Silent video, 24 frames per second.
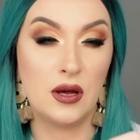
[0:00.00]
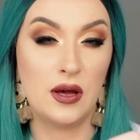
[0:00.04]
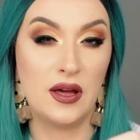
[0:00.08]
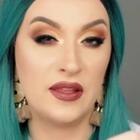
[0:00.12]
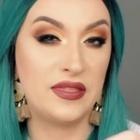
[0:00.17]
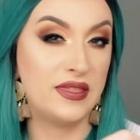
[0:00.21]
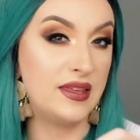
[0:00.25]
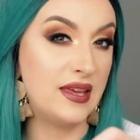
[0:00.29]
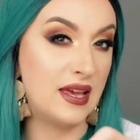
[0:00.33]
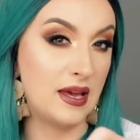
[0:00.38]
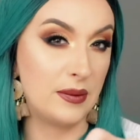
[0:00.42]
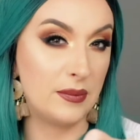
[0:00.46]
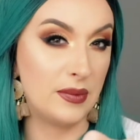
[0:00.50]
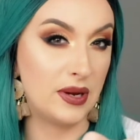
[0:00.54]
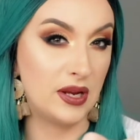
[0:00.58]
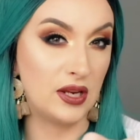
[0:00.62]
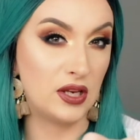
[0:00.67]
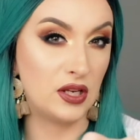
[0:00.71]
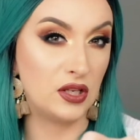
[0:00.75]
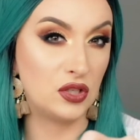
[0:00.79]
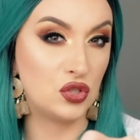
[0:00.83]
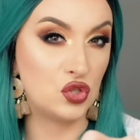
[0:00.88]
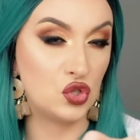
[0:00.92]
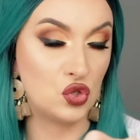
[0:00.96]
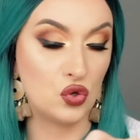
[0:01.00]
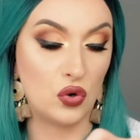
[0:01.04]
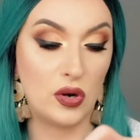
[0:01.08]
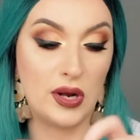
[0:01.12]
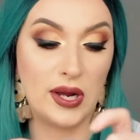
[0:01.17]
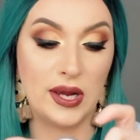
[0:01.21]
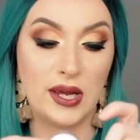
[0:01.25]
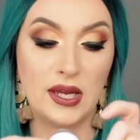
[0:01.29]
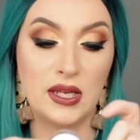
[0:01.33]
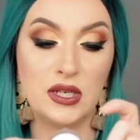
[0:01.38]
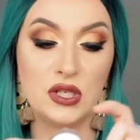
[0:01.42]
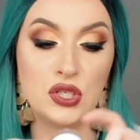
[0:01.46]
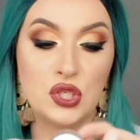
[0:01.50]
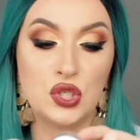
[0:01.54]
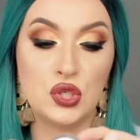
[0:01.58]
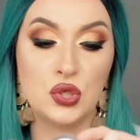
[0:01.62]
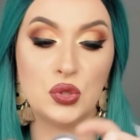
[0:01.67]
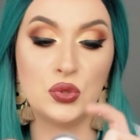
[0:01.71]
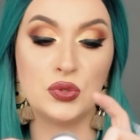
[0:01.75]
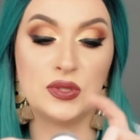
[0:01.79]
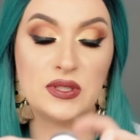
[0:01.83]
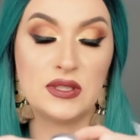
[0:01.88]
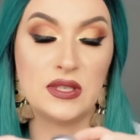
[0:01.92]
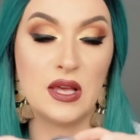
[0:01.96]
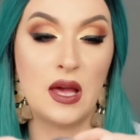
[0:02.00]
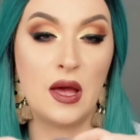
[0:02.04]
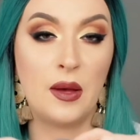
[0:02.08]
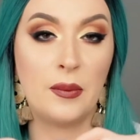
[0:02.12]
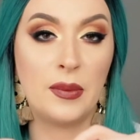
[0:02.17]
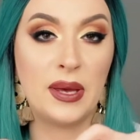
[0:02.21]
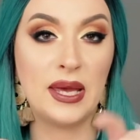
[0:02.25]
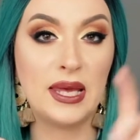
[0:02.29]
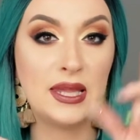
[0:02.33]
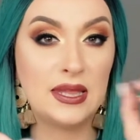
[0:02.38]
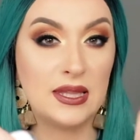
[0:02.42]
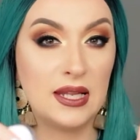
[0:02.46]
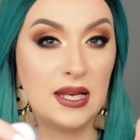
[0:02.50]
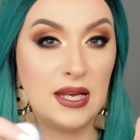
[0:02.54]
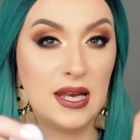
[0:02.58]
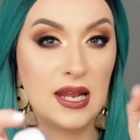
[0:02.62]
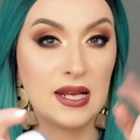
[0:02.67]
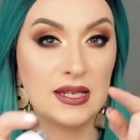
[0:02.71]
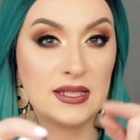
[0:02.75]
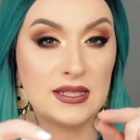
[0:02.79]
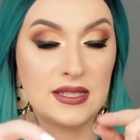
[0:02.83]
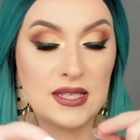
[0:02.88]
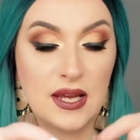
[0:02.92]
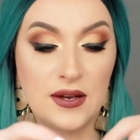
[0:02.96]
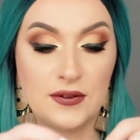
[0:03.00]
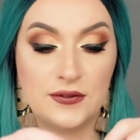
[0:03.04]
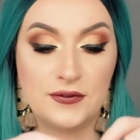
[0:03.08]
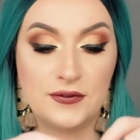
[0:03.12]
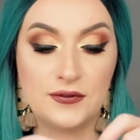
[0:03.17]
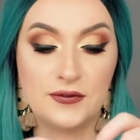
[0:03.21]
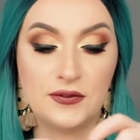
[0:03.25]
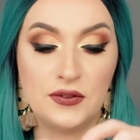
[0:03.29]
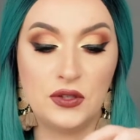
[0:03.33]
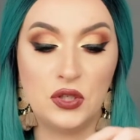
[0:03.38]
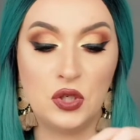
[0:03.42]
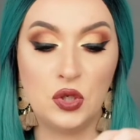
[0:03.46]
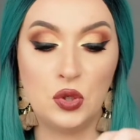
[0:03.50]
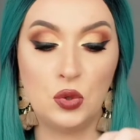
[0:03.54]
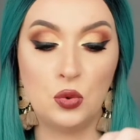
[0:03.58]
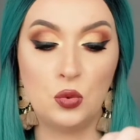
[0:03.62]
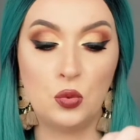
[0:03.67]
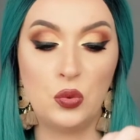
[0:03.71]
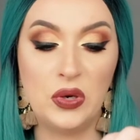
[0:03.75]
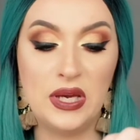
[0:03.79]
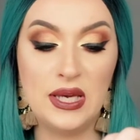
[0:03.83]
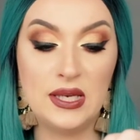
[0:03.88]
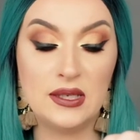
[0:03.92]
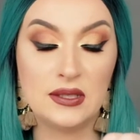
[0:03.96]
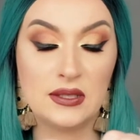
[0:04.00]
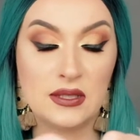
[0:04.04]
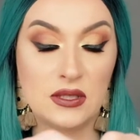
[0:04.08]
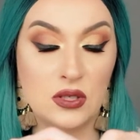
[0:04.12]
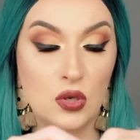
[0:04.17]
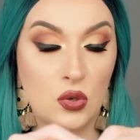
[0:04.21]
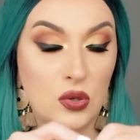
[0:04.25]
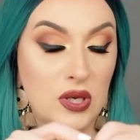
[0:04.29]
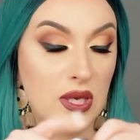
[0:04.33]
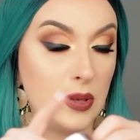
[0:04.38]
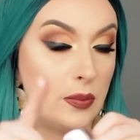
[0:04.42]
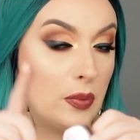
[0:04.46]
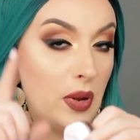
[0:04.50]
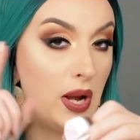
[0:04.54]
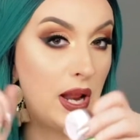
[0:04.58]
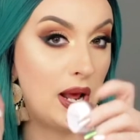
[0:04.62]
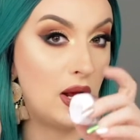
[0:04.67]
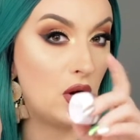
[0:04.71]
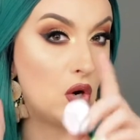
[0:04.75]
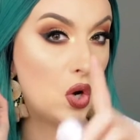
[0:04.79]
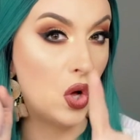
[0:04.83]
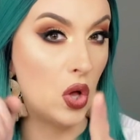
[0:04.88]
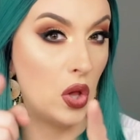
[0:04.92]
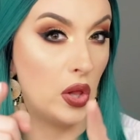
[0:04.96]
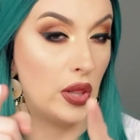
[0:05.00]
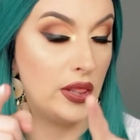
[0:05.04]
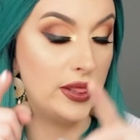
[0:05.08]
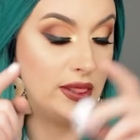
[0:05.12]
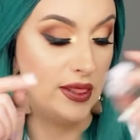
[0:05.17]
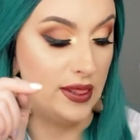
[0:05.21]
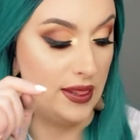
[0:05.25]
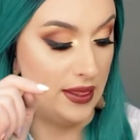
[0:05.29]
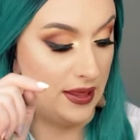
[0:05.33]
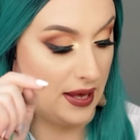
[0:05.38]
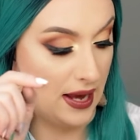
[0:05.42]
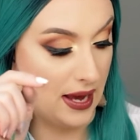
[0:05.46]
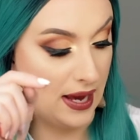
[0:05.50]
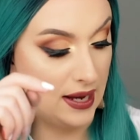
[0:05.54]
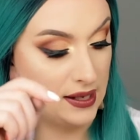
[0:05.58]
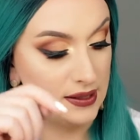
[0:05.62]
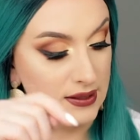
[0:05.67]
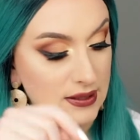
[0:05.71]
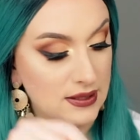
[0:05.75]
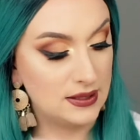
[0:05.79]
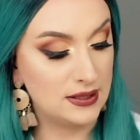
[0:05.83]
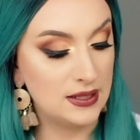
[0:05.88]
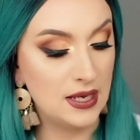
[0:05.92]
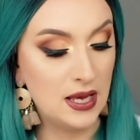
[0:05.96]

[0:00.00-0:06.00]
I think I might try and do some in the next few weeks, so keep an eye on that.